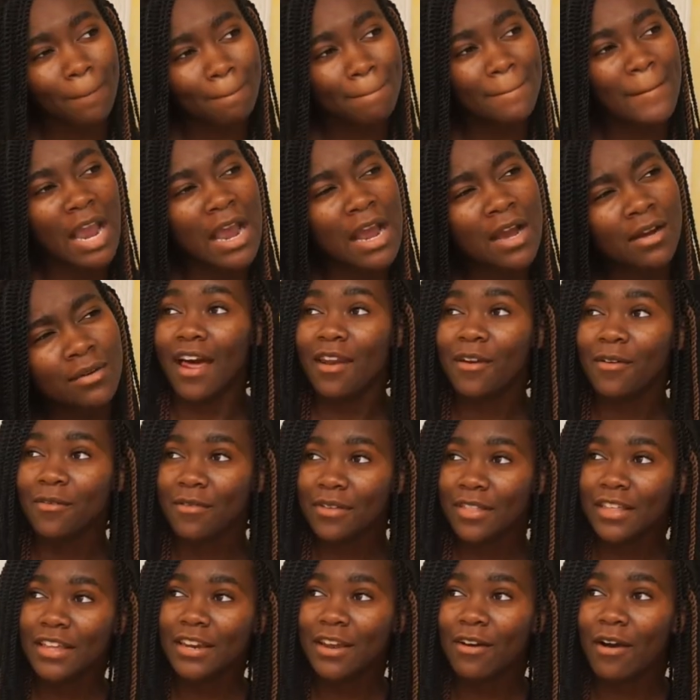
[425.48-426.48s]
I don't
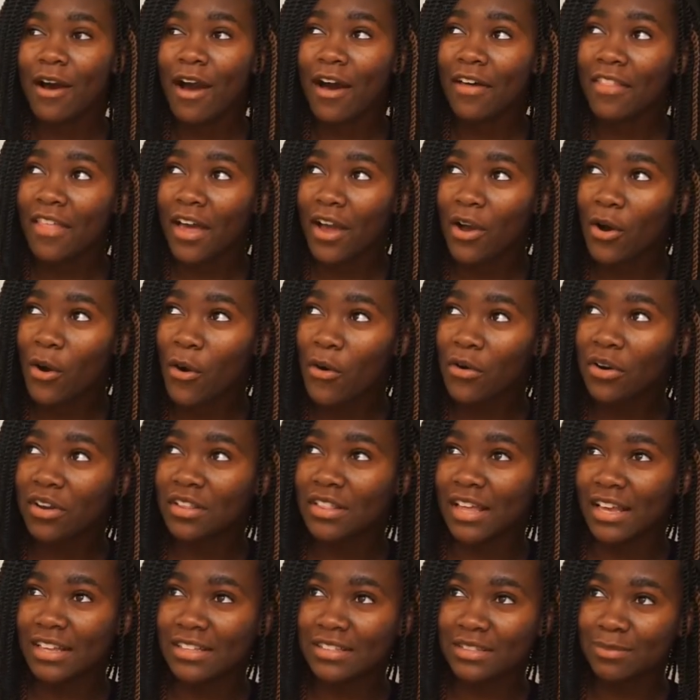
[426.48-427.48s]
really know how that
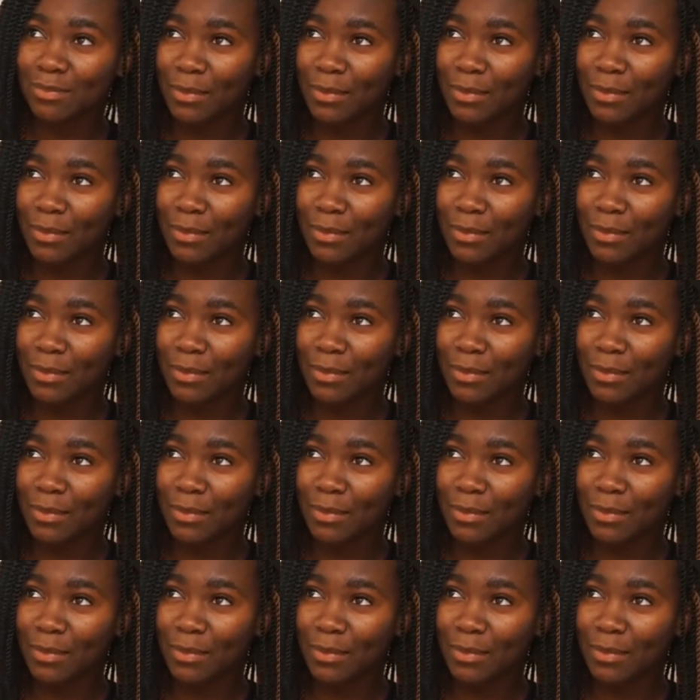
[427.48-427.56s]
correlates,